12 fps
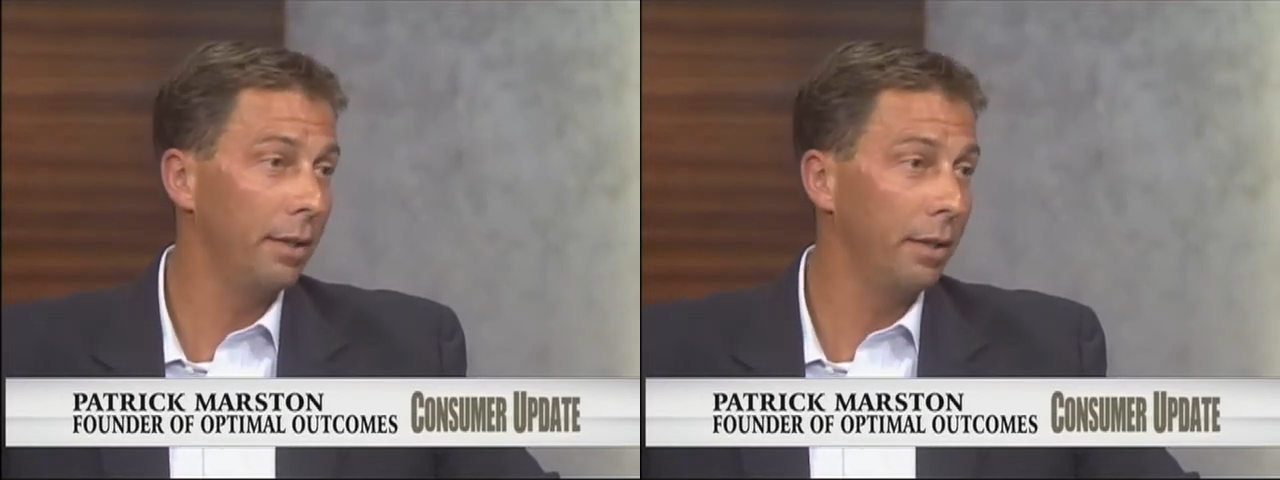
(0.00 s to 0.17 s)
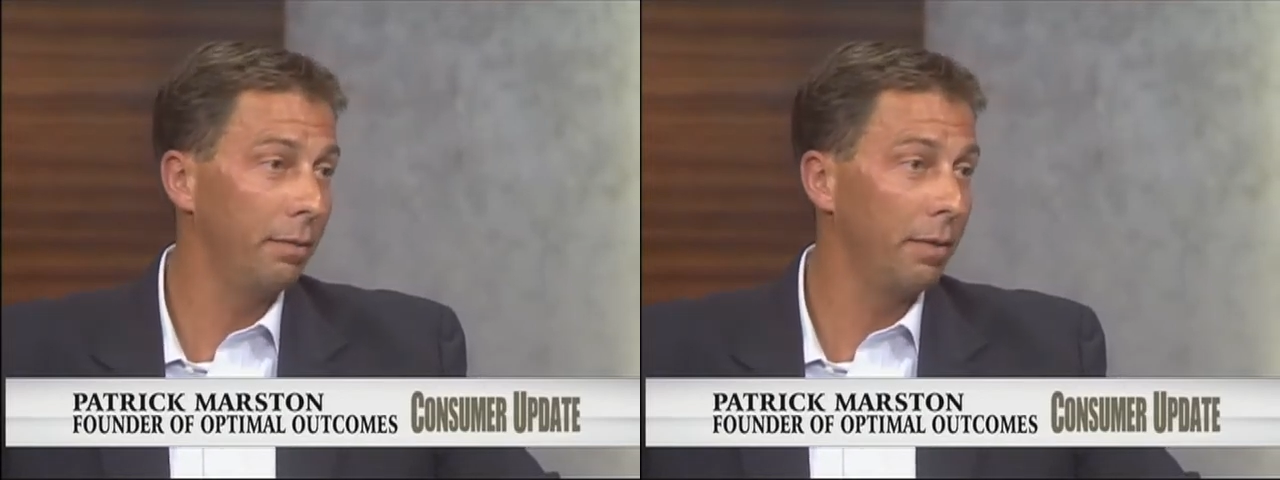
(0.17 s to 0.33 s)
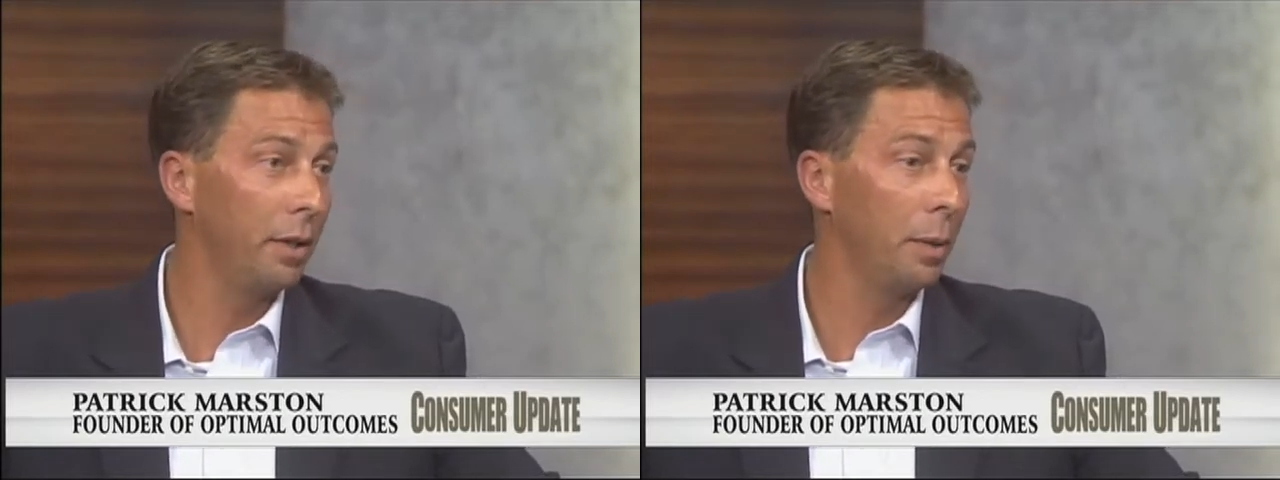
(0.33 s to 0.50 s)
and
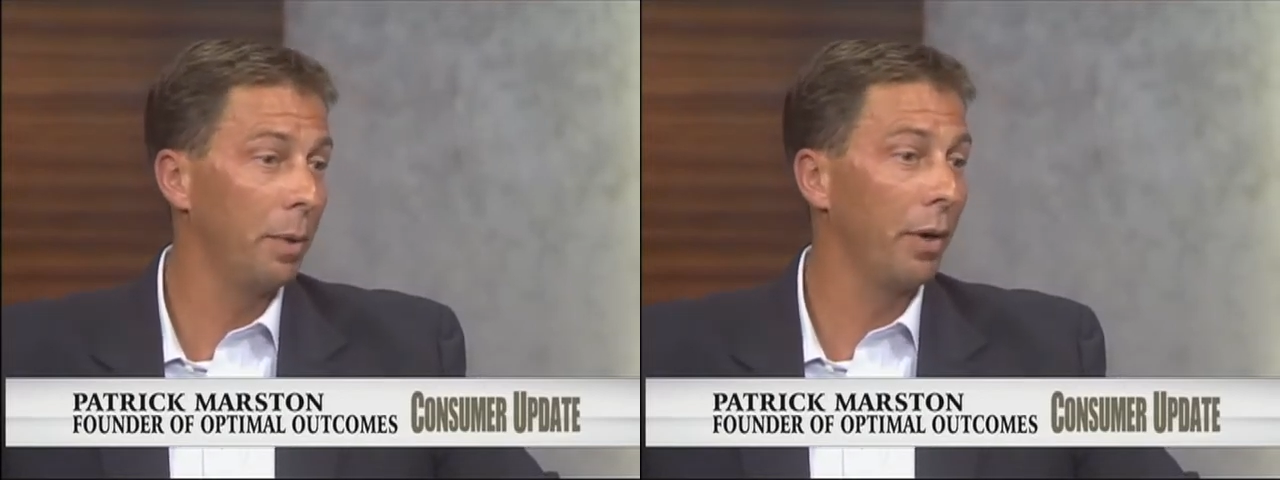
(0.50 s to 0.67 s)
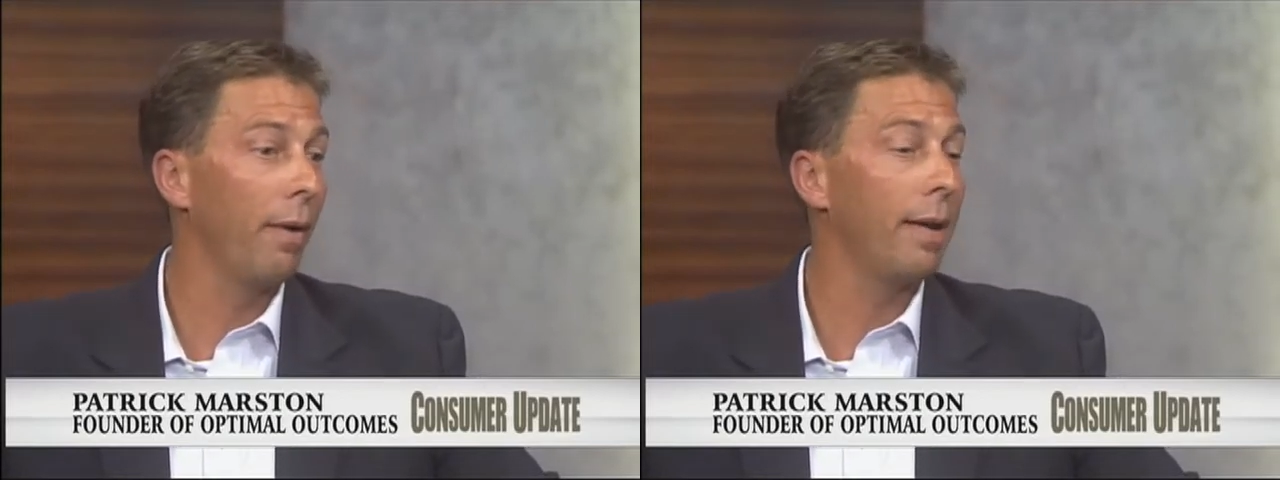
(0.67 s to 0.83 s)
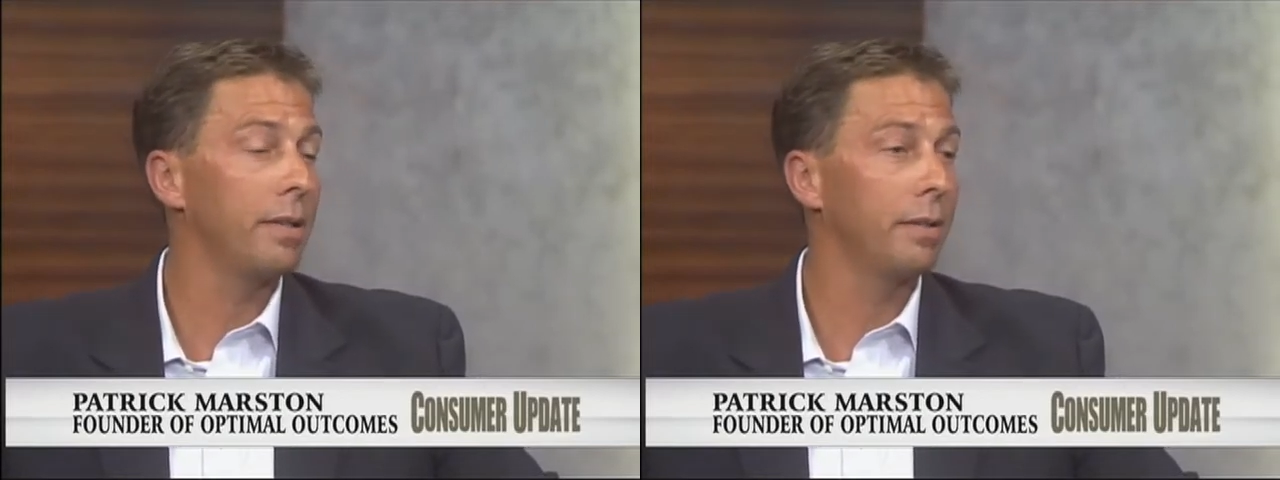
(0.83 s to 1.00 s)
they're fairly
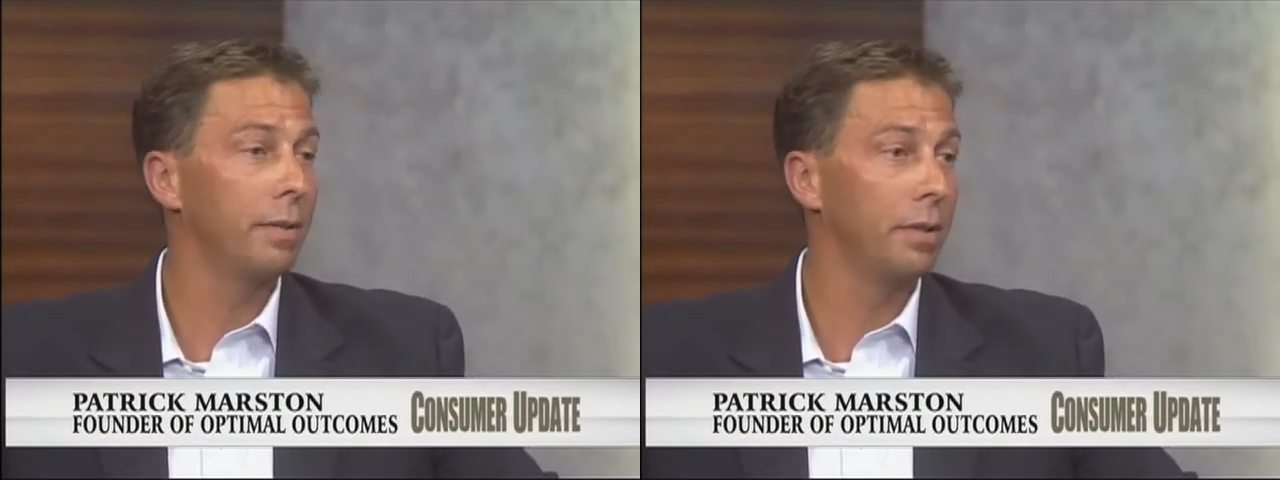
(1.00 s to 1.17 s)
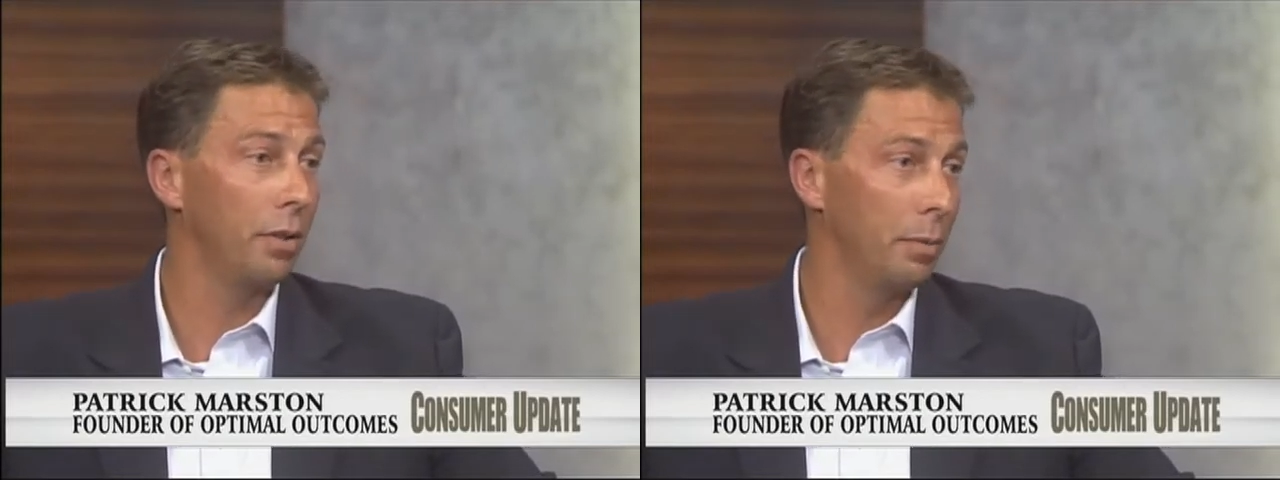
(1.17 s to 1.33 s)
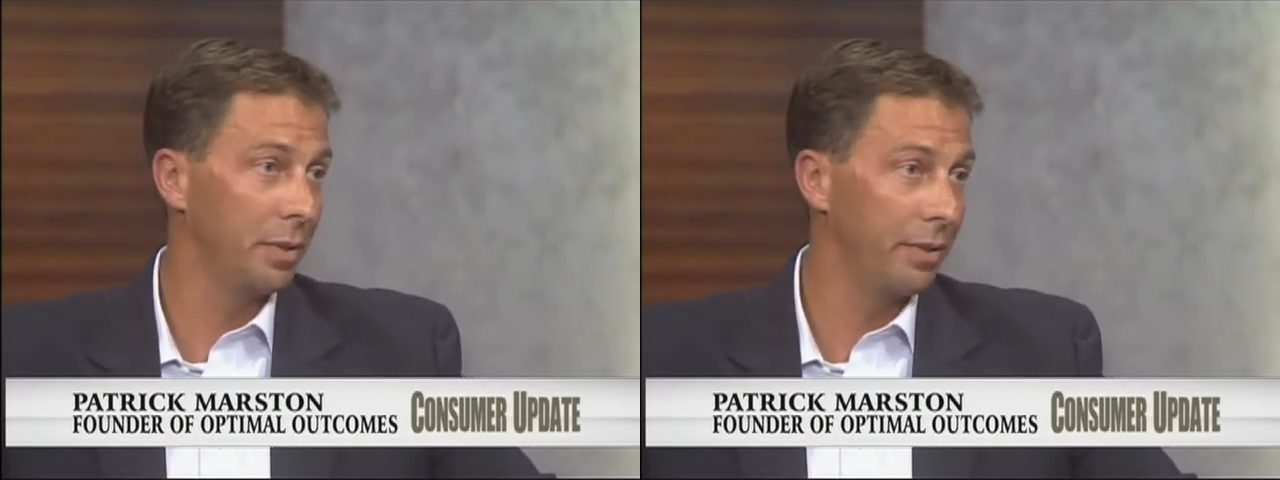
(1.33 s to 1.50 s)
progressive in
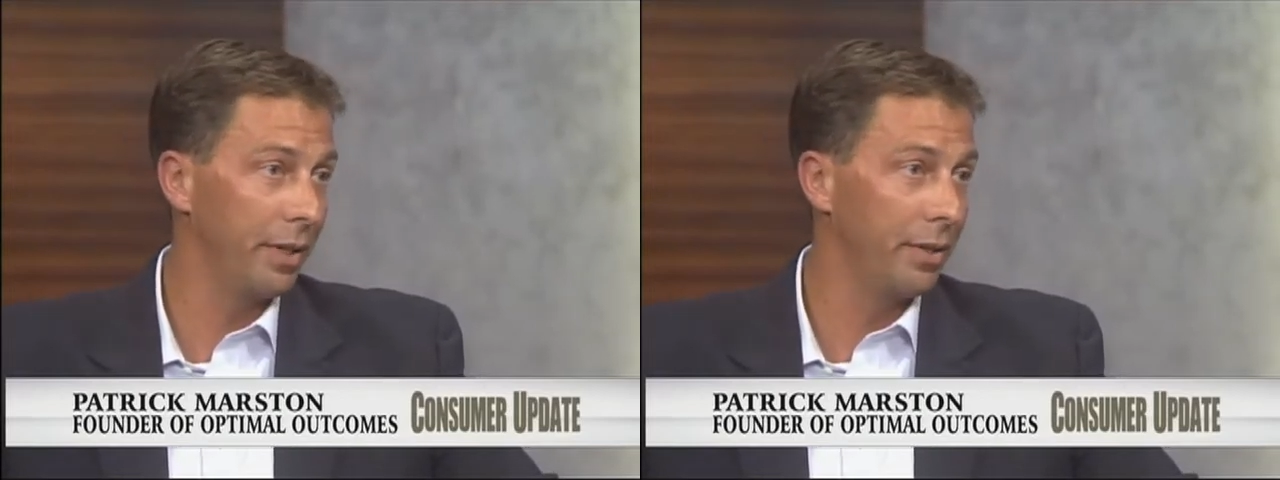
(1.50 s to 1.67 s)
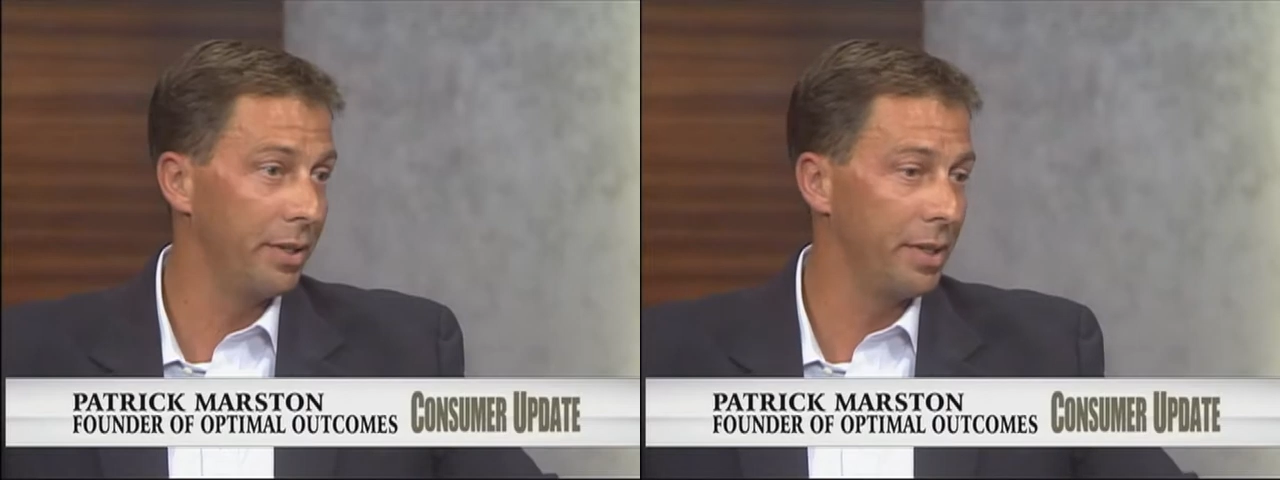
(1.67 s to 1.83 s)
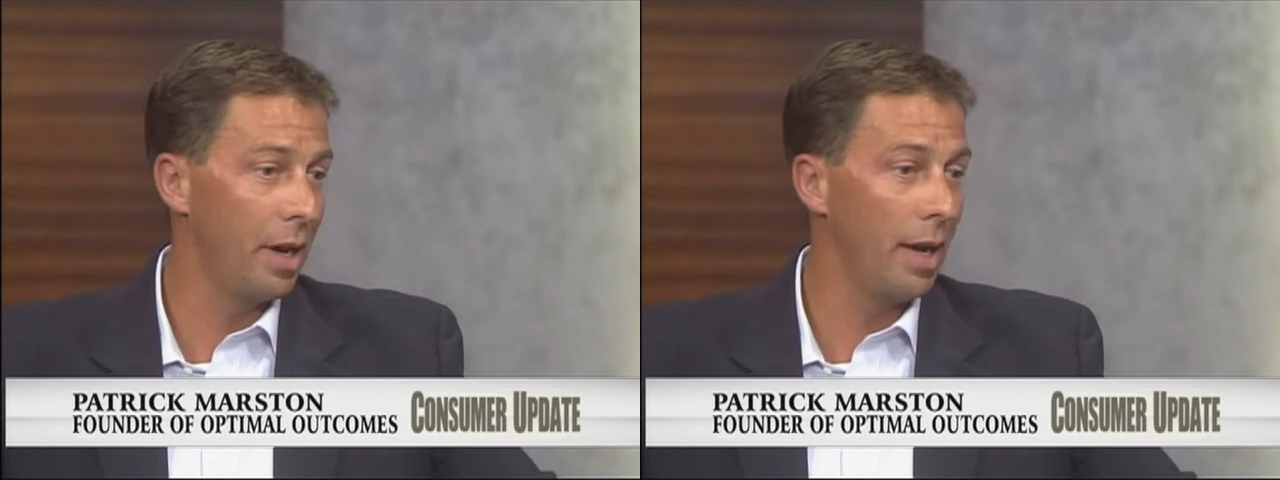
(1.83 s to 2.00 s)
terms of their
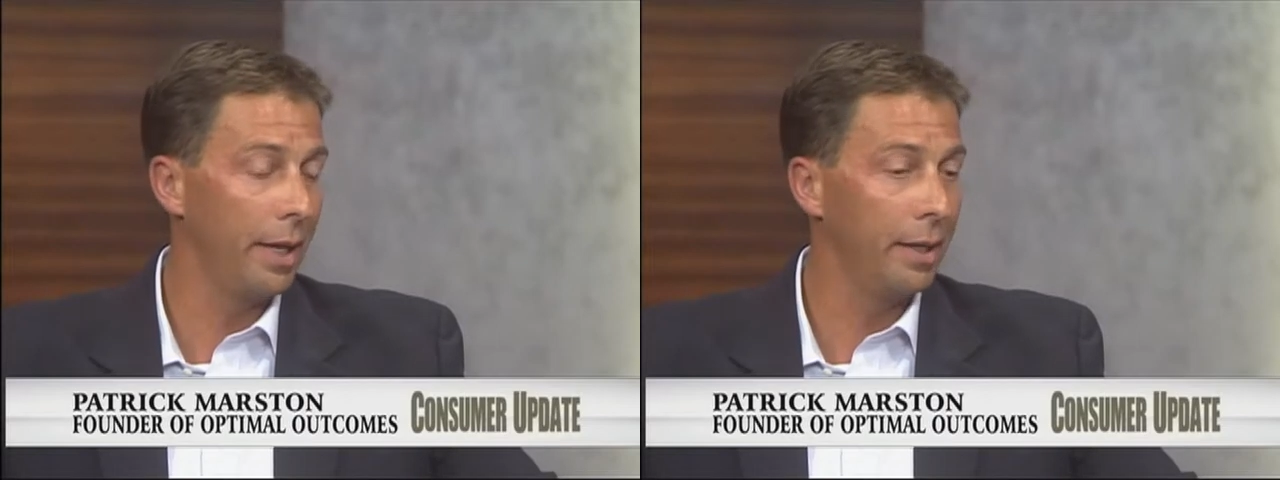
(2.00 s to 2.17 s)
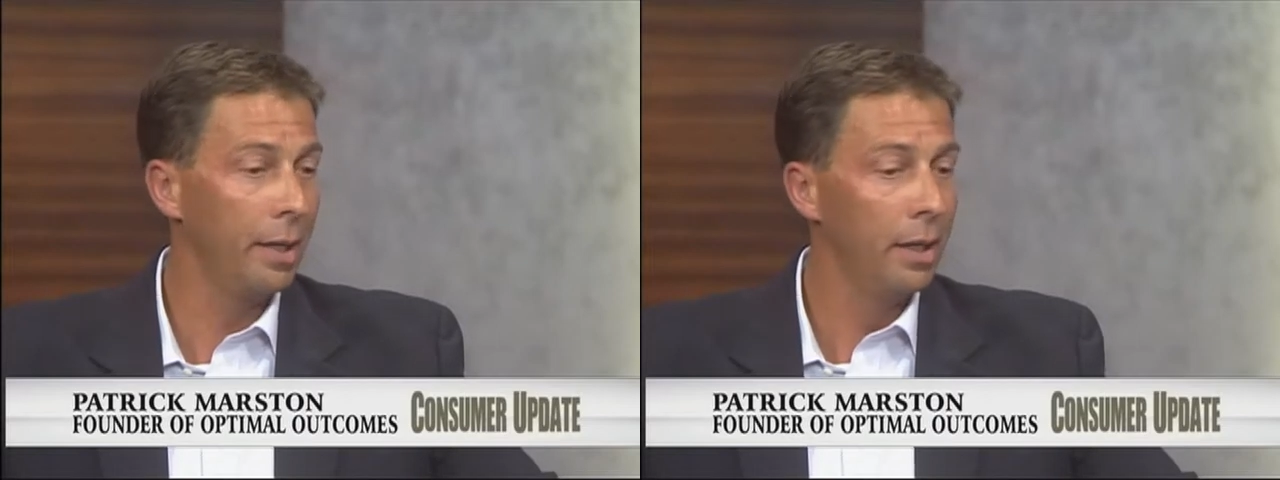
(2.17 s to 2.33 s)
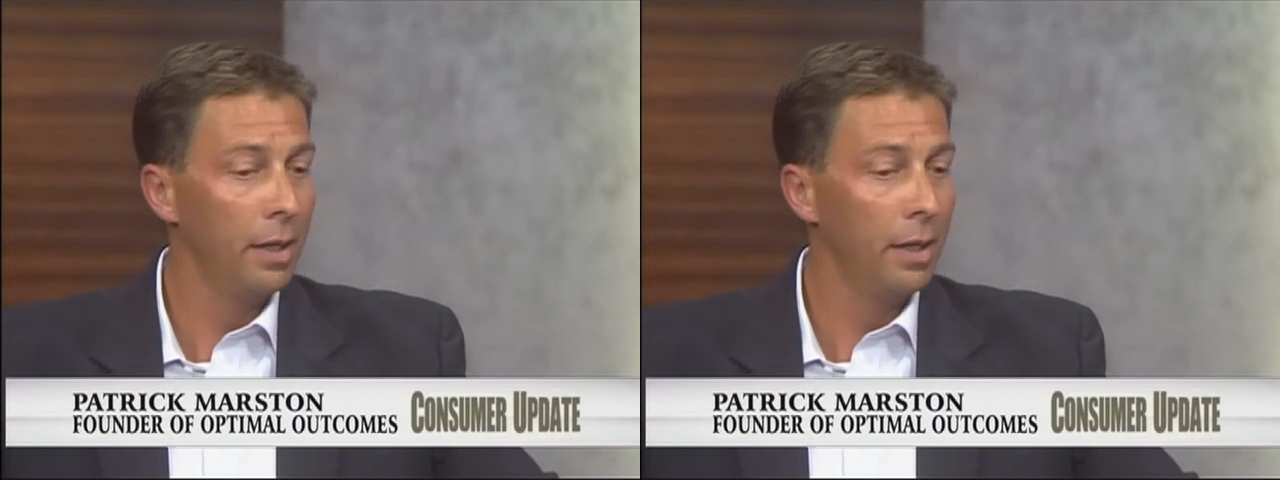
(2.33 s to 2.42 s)
design.